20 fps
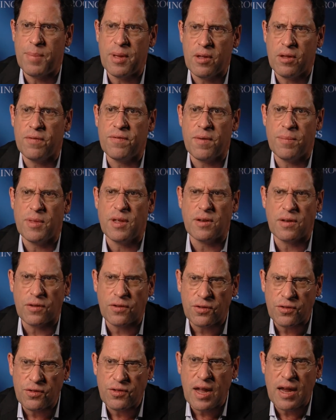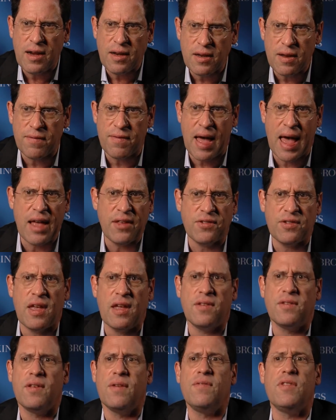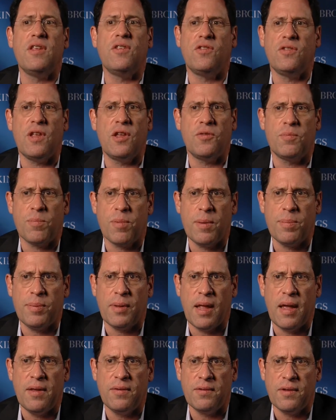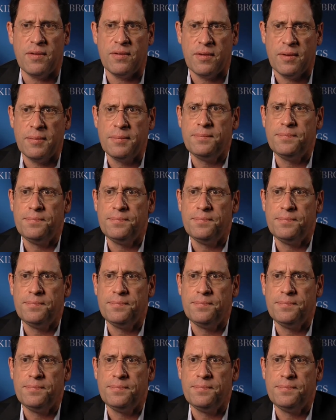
build from the distinctive assets of these disparate places.